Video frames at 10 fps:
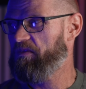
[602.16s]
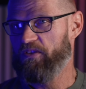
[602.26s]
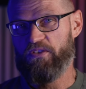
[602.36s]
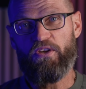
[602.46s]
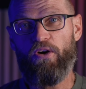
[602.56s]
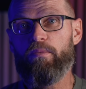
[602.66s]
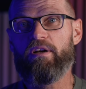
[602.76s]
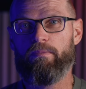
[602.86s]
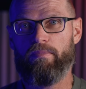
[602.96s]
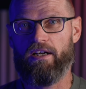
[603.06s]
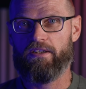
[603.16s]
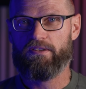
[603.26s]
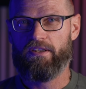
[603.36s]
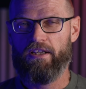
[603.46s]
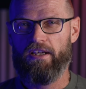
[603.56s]
so many
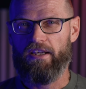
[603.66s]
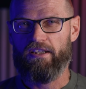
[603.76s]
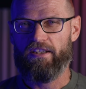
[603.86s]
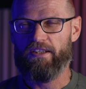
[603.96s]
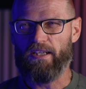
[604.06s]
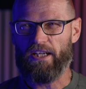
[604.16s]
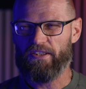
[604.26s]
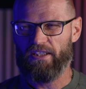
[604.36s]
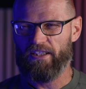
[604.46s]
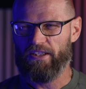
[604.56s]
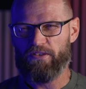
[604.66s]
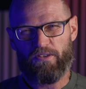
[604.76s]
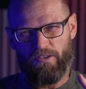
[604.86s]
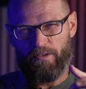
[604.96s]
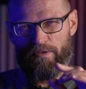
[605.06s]
bugs. There's actually this
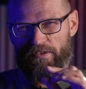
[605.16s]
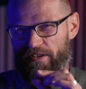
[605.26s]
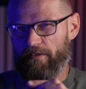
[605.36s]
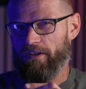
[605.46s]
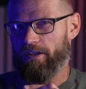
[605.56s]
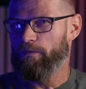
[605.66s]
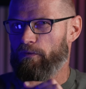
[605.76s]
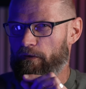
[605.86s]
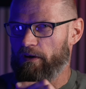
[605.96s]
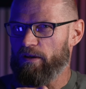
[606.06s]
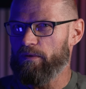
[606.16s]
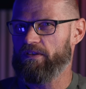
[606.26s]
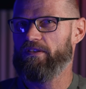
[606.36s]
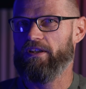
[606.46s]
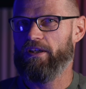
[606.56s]
specific
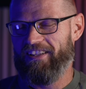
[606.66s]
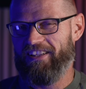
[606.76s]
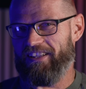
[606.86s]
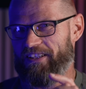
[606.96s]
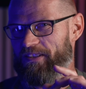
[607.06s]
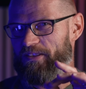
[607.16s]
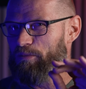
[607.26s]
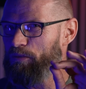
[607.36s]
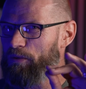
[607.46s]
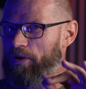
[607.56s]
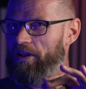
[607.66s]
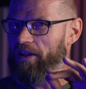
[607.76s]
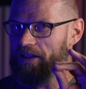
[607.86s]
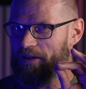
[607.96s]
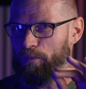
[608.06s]
frequency. There's this
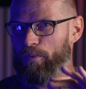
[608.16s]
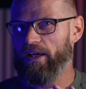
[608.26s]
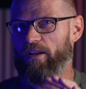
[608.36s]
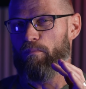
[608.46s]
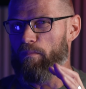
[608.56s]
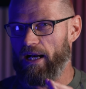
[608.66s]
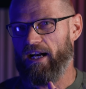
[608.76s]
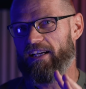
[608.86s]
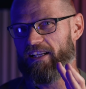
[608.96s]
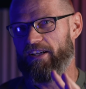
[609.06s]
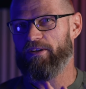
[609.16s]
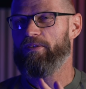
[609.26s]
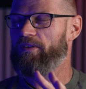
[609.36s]
really well marketed